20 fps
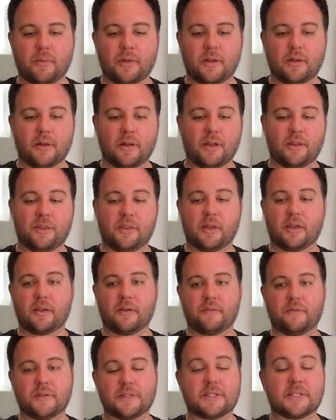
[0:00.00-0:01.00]
And I think
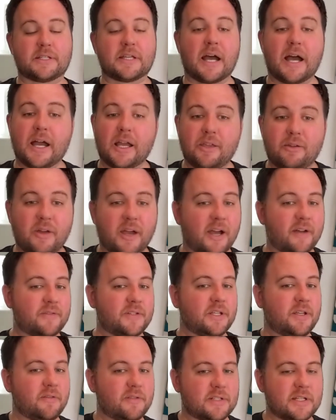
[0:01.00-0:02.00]
if it's a tie, you have to
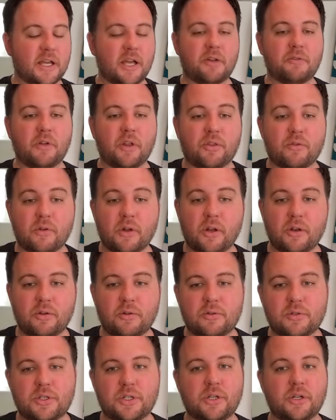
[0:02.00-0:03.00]
give it to Henry Thrun,
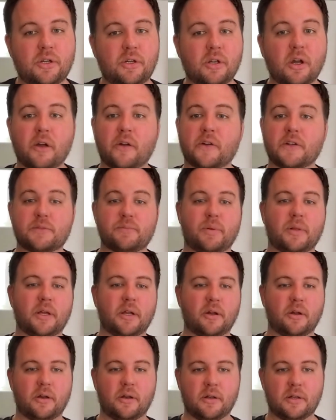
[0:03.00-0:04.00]
who's your youngest
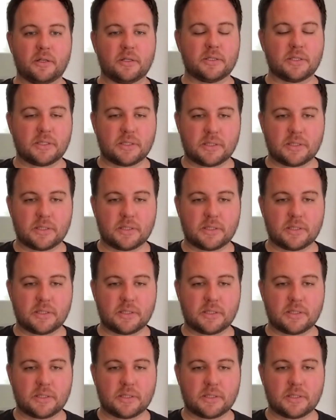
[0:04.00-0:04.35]
player and